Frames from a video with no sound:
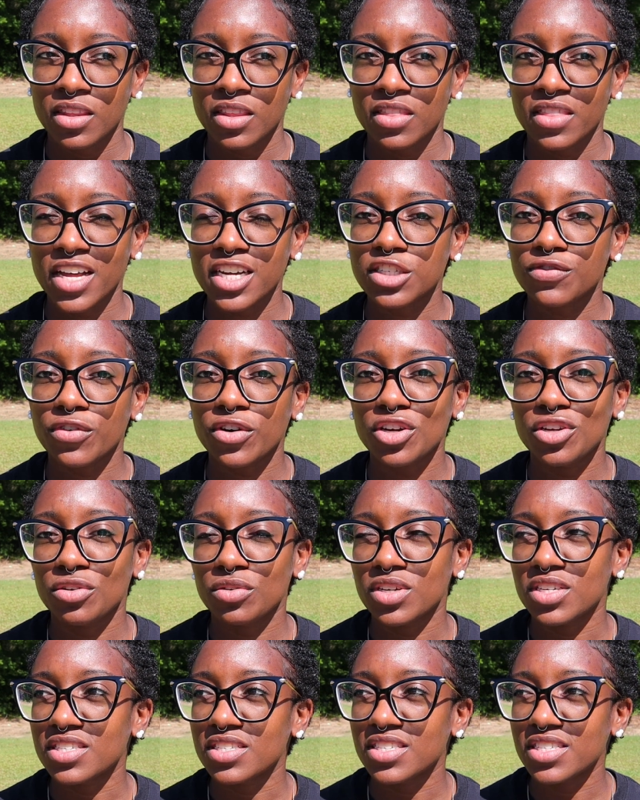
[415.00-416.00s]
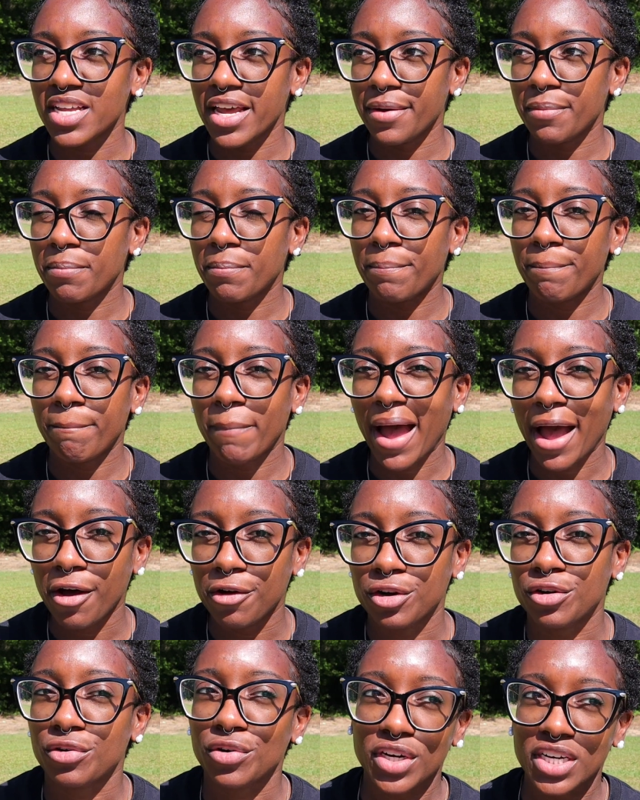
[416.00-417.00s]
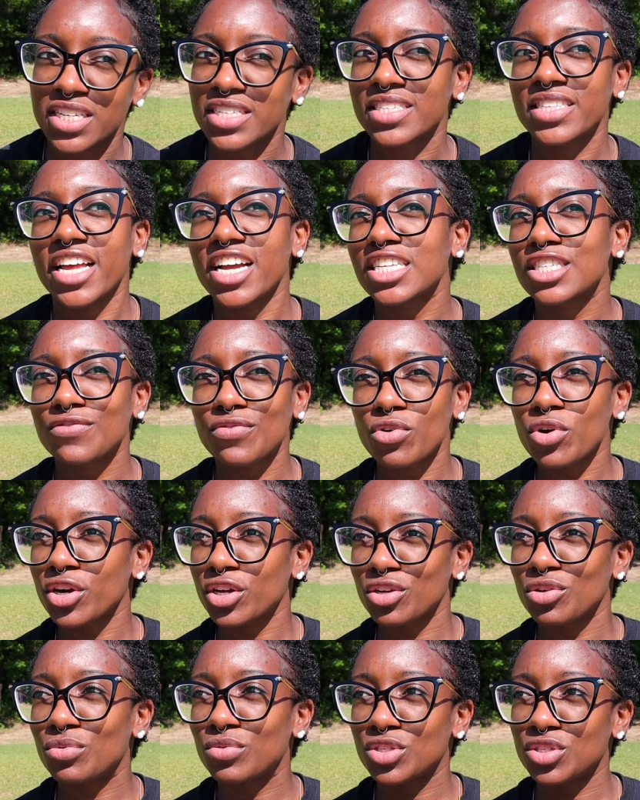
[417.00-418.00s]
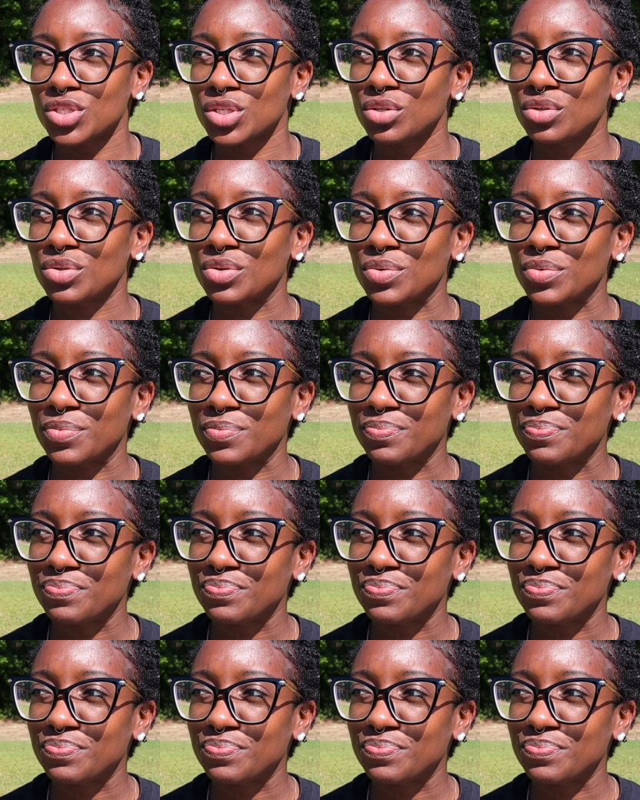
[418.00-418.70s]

That's for you to set boundaries. That's for you to